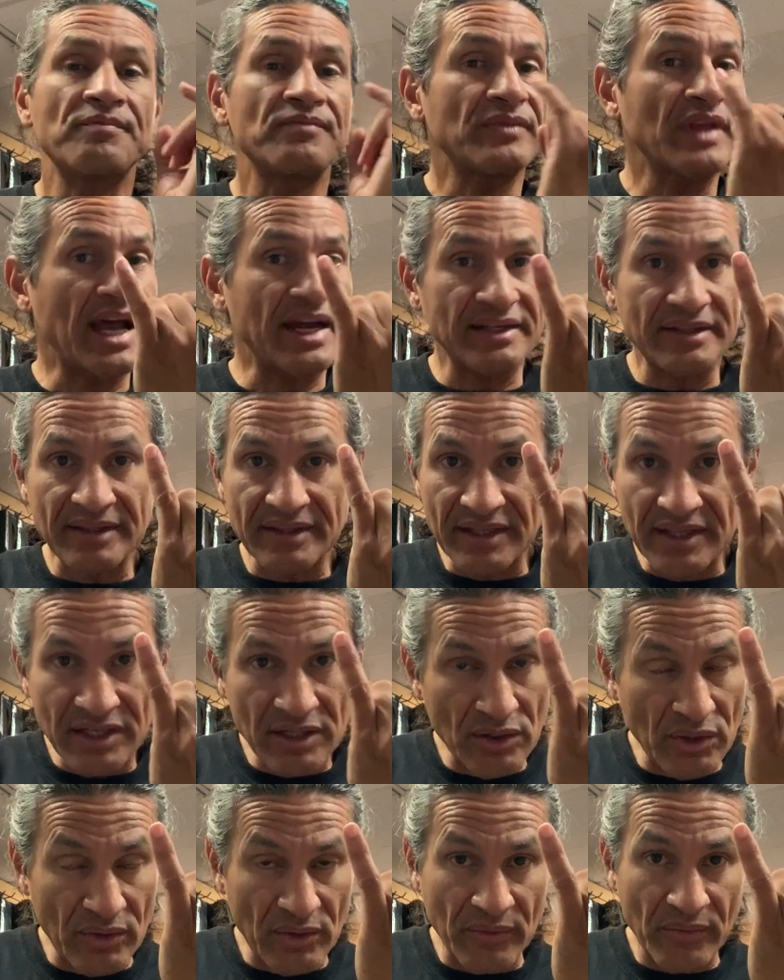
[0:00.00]
That
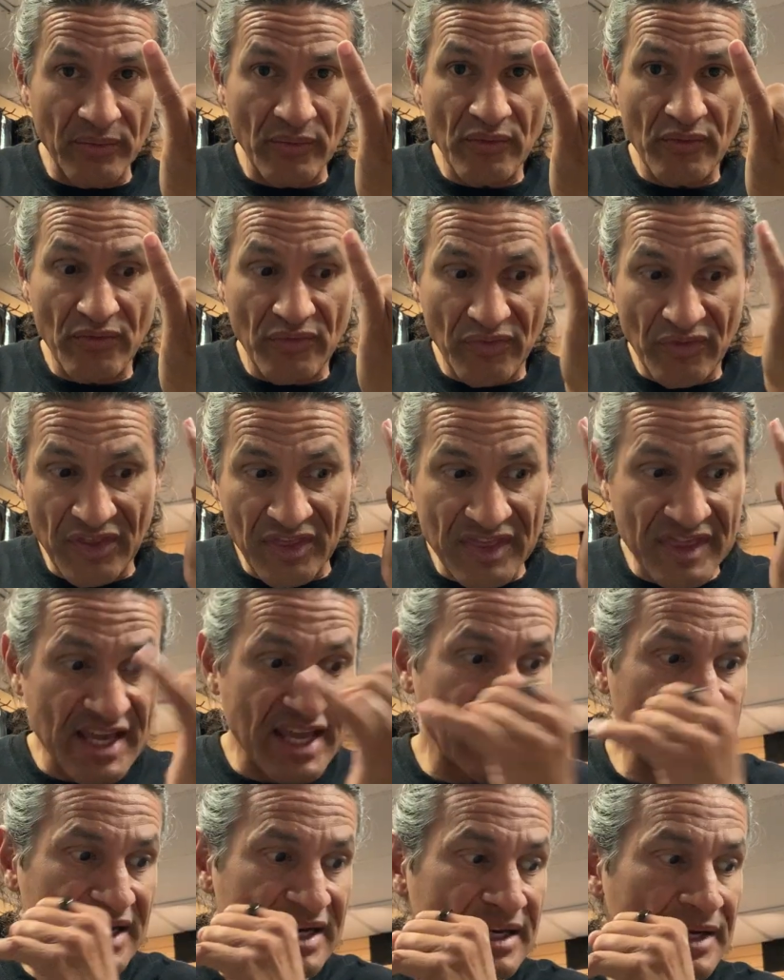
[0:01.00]
little
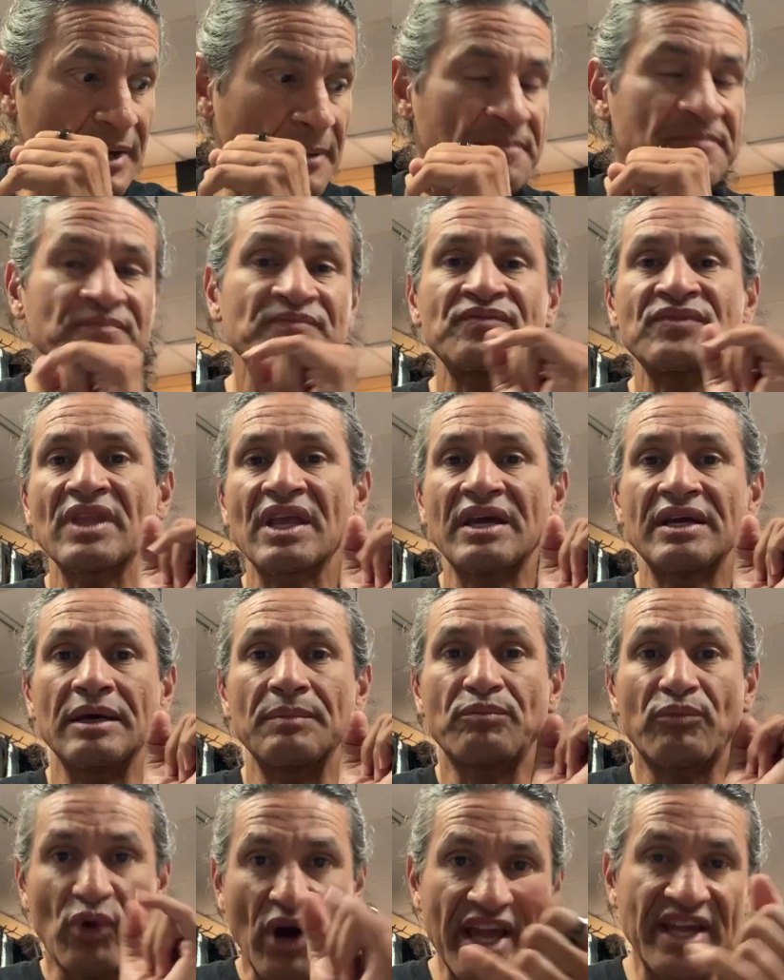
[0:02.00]
thin
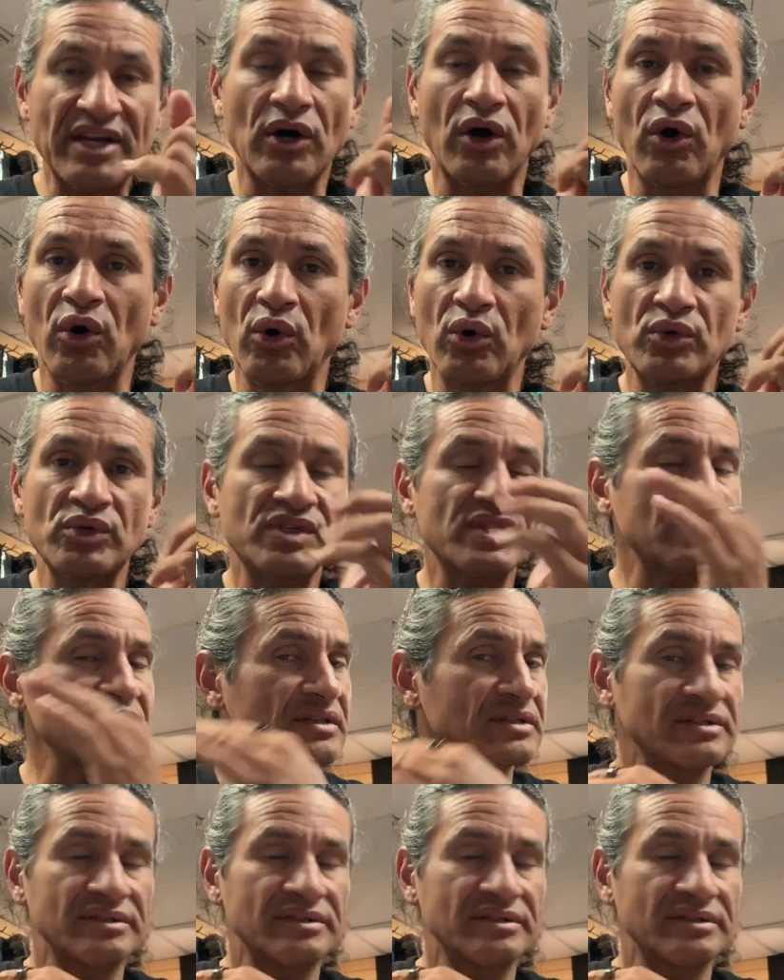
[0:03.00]
brake hose